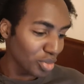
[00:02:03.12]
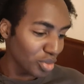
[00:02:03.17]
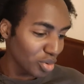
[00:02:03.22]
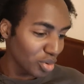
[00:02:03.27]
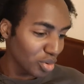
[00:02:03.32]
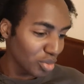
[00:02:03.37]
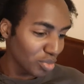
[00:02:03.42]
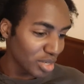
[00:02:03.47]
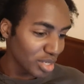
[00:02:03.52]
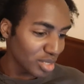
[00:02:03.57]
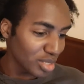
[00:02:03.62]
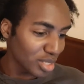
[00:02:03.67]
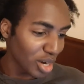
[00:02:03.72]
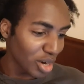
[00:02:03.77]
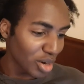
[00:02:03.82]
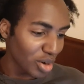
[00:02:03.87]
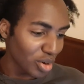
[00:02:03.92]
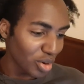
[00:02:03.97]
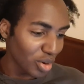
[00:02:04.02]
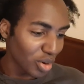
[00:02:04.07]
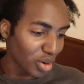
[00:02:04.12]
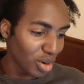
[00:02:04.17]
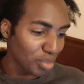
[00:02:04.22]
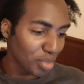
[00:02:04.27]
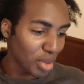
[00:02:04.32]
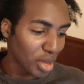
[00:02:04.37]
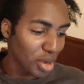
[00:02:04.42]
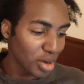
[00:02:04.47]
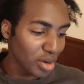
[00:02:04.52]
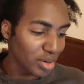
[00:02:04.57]
through, Miss Dargon
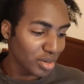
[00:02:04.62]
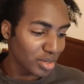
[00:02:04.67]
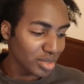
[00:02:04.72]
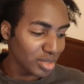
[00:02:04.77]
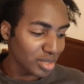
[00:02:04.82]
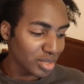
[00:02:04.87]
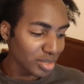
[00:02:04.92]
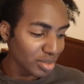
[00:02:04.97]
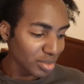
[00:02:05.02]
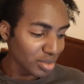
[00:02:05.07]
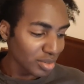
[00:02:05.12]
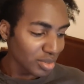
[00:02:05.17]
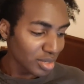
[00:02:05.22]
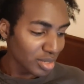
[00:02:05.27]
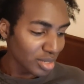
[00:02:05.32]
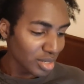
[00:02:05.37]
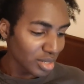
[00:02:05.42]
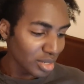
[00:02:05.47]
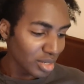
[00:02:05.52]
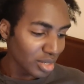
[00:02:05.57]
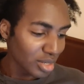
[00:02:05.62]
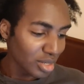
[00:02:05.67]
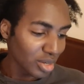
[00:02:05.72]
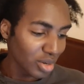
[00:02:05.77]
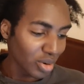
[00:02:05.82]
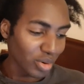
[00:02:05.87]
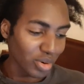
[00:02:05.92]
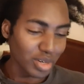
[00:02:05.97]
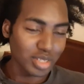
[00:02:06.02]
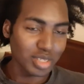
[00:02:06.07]
Pearson.
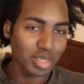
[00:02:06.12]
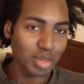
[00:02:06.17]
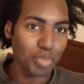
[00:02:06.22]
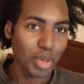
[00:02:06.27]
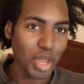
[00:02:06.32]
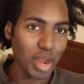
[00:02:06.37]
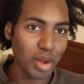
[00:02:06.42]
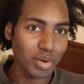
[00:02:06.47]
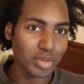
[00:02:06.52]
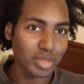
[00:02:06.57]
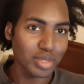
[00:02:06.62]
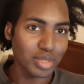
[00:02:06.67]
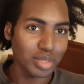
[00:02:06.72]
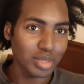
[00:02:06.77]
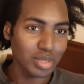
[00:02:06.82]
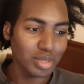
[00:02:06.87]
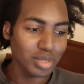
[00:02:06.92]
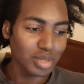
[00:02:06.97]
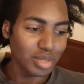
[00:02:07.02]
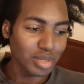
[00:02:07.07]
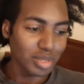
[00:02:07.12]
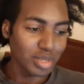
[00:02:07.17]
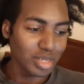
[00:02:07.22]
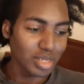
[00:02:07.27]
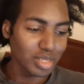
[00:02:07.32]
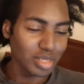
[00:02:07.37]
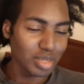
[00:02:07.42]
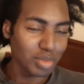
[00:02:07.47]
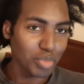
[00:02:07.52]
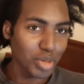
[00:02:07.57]
Or is it Pearson?
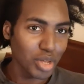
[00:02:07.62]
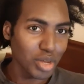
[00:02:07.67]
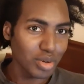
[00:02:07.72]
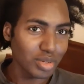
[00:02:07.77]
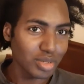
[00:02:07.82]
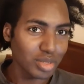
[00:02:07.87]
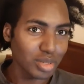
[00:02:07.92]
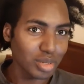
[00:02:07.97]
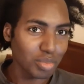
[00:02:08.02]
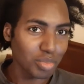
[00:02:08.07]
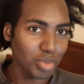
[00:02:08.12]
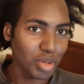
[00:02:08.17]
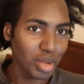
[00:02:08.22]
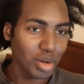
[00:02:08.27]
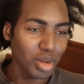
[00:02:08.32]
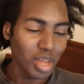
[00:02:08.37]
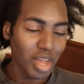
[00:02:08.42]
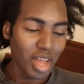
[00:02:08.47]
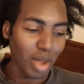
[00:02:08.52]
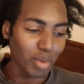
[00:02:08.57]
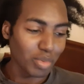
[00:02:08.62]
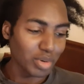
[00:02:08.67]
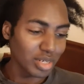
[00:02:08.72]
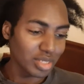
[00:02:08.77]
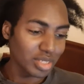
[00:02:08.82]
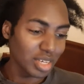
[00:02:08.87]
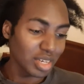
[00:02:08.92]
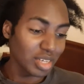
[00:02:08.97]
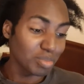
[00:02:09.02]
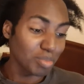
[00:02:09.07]
Is it Pearson or Pearson? I want
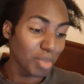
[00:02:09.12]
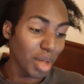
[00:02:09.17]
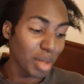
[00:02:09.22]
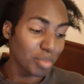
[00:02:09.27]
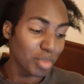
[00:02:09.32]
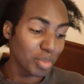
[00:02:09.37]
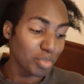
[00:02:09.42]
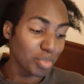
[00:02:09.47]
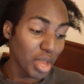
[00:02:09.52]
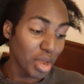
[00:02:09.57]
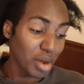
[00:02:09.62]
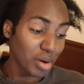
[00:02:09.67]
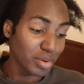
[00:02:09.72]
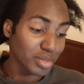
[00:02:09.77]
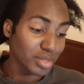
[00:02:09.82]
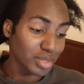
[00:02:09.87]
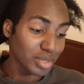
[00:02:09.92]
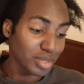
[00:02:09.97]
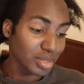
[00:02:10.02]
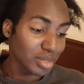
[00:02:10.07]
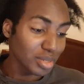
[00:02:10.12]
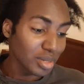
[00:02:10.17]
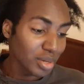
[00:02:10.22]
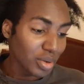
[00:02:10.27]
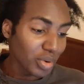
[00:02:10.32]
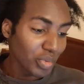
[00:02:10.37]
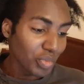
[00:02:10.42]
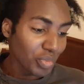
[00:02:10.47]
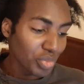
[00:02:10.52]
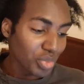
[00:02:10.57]
to say it might be Pearson.
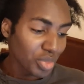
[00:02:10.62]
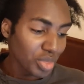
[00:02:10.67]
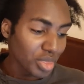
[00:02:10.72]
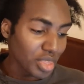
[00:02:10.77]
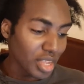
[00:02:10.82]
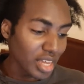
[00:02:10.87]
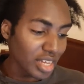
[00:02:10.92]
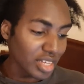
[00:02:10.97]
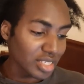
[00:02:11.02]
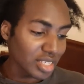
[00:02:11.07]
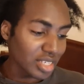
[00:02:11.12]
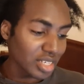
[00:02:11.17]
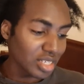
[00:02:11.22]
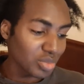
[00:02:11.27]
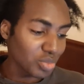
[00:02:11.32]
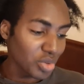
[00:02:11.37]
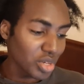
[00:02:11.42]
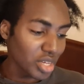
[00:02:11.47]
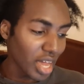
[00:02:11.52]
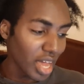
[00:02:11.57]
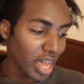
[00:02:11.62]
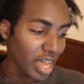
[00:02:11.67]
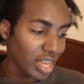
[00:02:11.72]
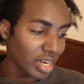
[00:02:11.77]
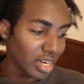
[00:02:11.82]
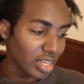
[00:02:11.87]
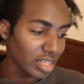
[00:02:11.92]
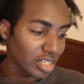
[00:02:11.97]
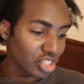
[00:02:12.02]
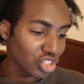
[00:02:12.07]
Next is, we got
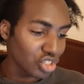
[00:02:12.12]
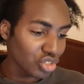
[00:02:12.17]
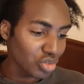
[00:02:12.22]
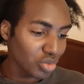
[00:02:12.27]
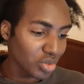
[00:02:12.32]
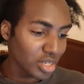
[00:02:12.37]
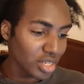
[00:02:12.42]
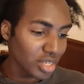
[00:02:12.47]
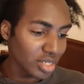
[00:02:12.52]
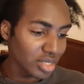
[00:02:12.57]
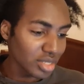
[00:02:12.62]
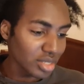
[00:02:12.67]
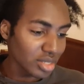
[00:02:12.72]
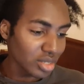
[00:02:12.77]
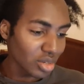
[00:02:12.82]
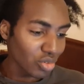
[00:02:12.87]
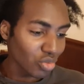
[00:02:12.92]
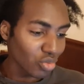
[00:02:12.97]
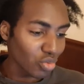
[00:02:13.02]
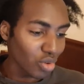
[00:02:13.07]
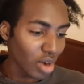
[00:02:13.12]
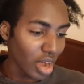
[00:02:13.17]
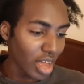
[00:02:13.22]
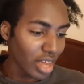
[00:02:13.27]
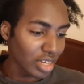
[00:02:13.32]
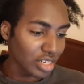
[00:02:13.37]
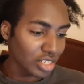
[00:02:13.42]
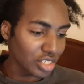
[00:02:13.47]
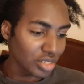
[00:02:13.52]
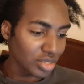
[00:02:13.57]
Latrice
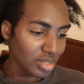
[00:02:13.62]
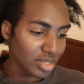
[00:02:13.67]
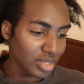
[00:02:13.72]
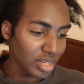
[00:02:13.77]
Rogers,